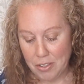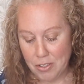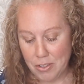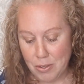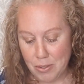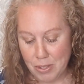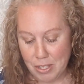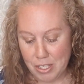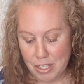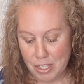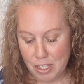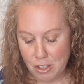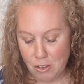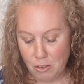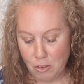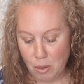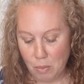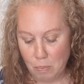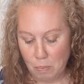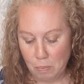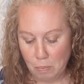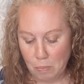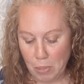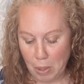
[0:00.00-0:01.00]
So this is
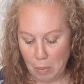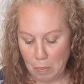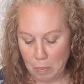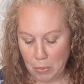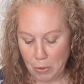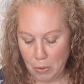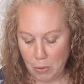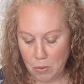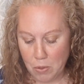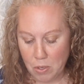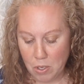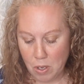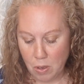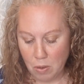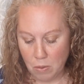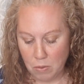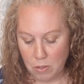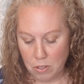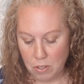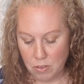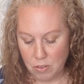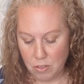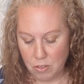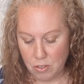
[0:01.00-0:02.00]
from Bumble
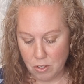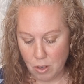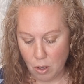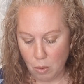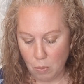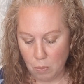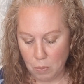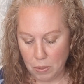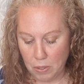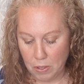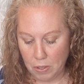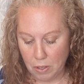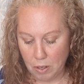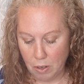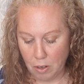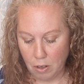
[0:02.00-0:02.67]
Goat Soap,